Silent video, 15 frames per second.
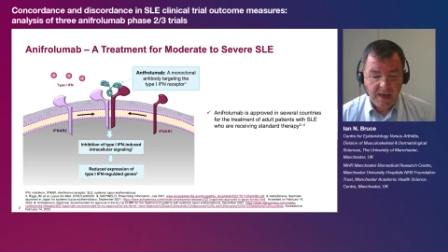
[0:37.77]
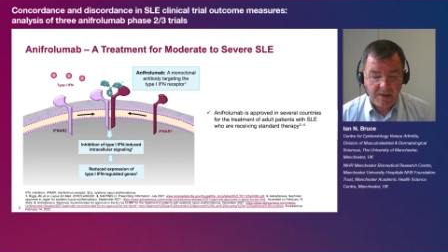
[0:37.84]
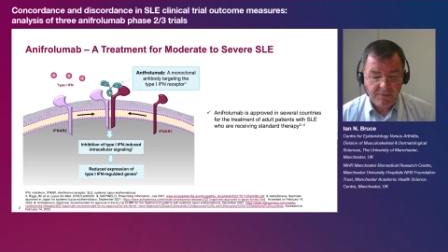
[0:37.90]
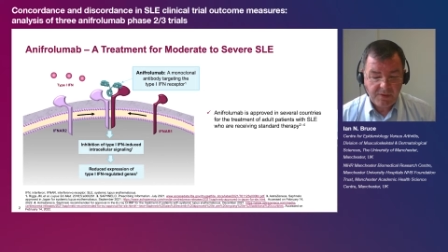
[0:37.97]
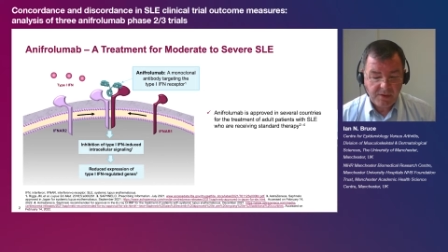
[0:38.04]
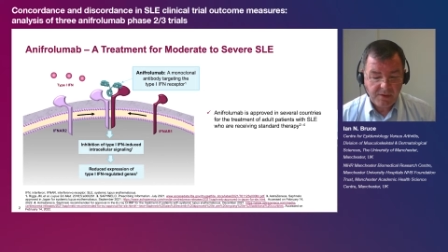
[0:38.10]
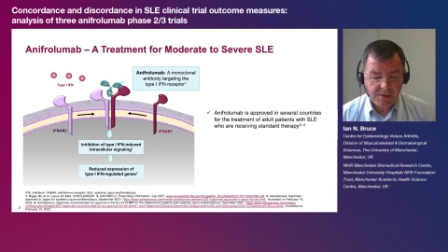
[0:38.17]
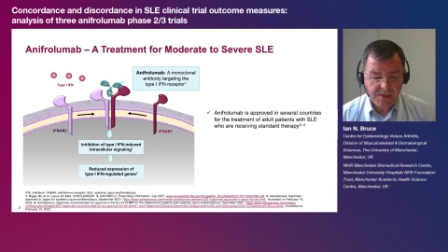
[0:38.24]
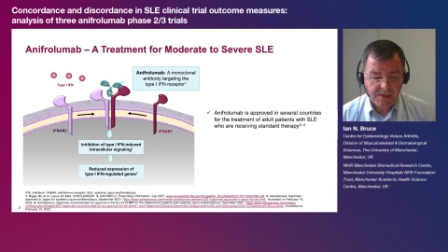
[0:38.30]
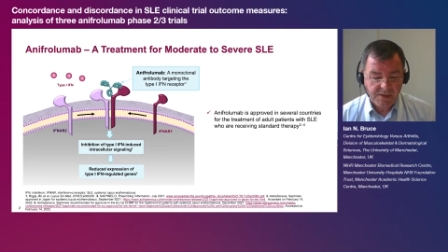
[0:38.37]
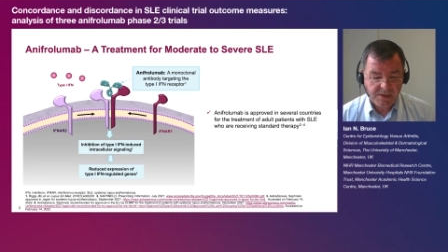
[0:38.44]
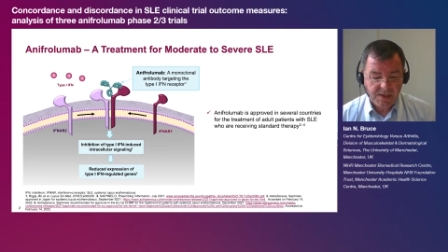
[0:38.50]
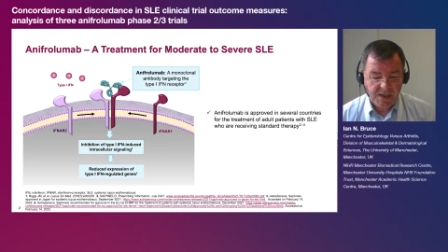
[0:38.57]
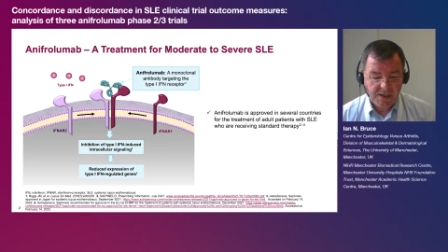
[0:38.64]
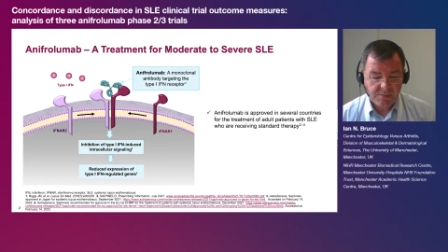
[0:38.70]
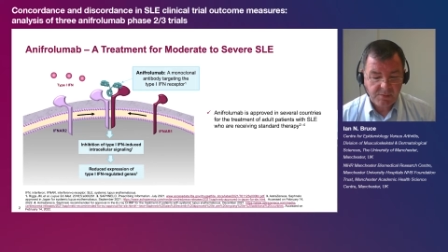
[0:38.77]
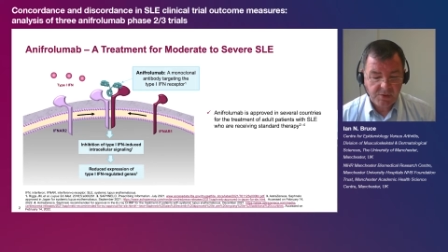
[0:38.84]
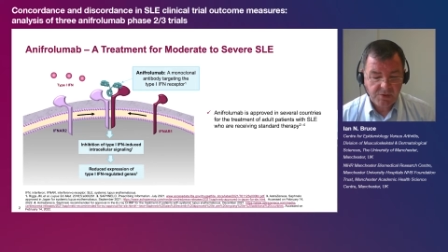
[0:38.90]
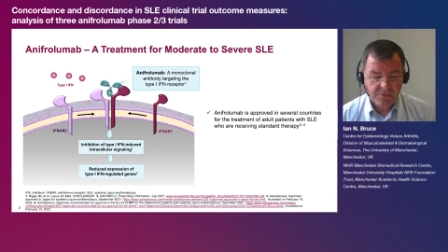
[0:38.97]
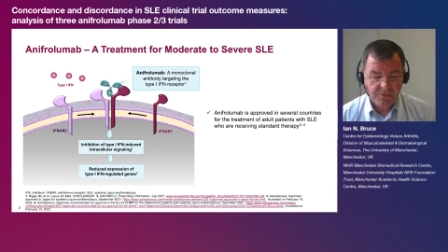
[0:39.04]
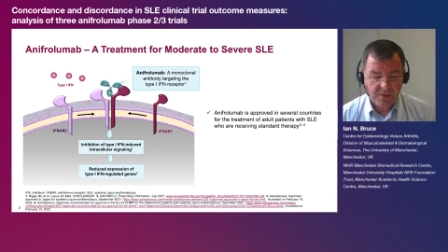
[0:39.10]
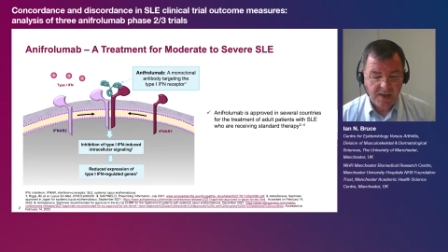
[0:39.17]
efficacy
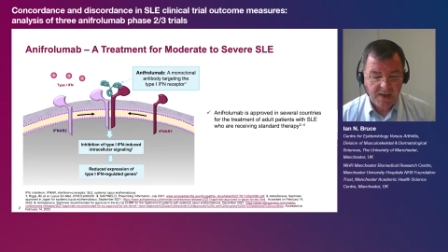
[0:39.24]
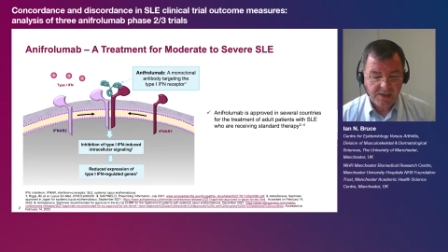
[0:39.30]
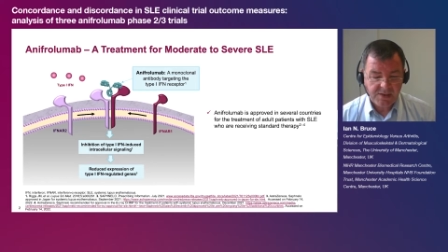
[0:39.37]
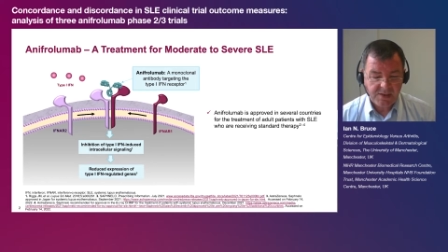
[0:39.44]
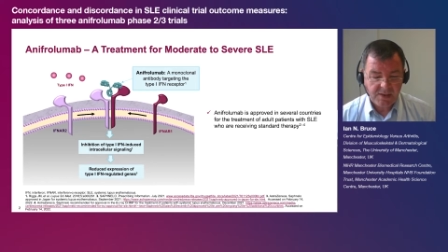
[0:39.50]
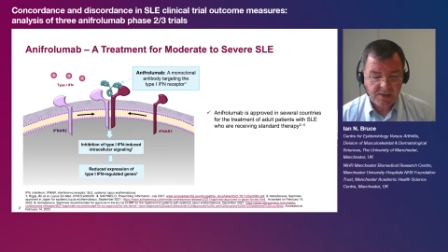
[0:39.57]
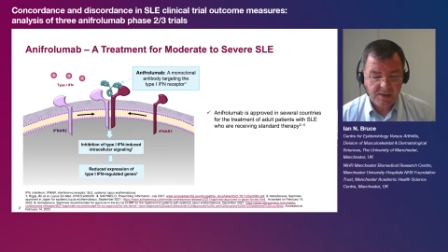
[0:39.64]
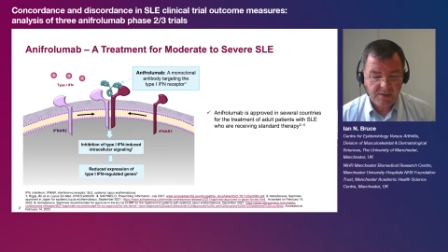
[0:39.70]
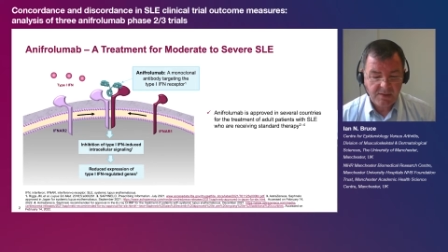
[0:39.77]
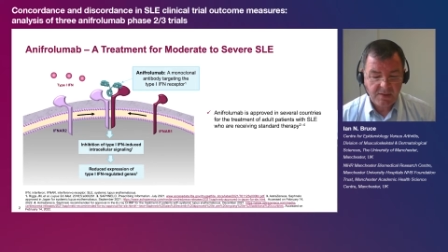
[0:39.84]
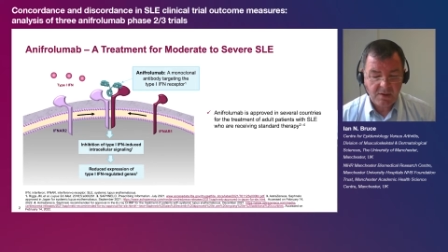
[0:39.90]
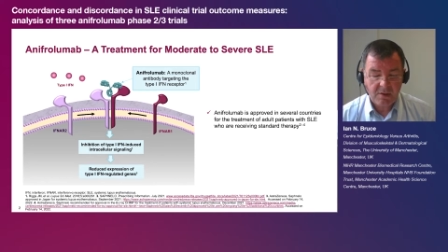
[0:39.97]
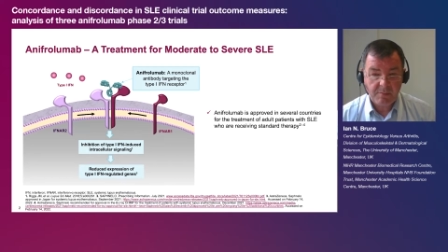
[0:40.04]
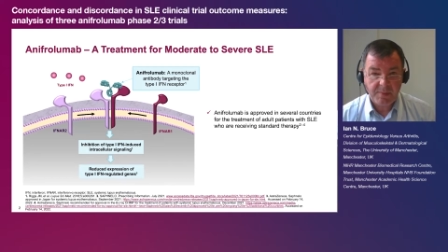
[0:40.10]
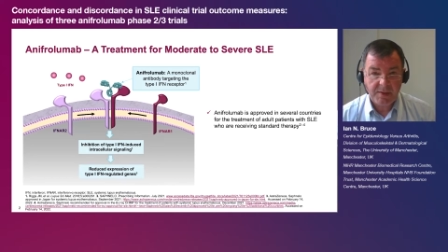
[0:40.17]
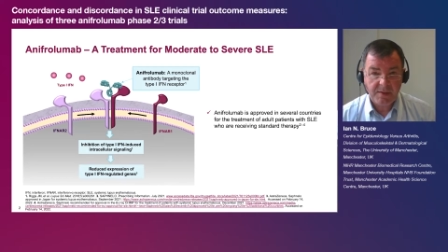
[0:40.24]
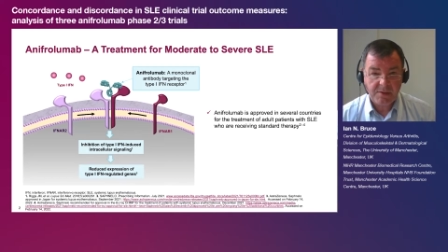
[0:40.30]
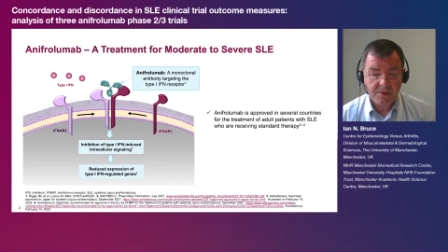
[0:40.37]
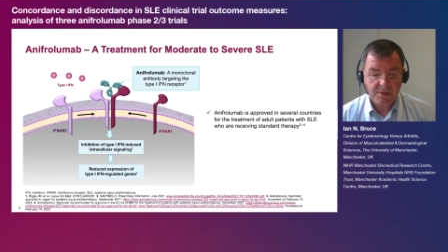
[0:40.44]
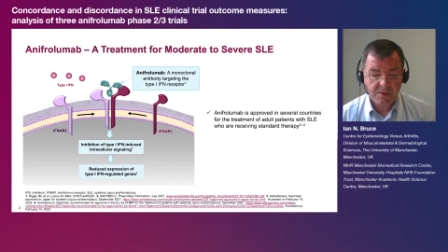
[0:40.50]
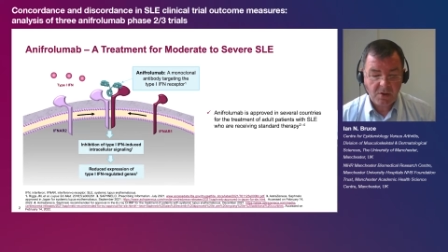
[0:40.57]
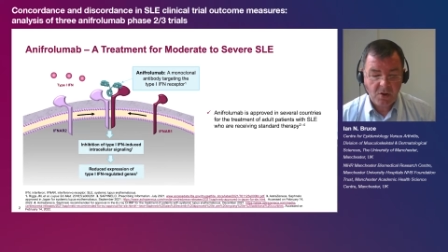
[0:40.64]
assessments for SLE
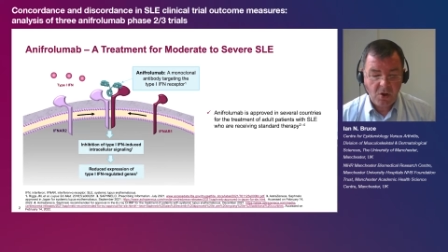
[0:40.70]
therapies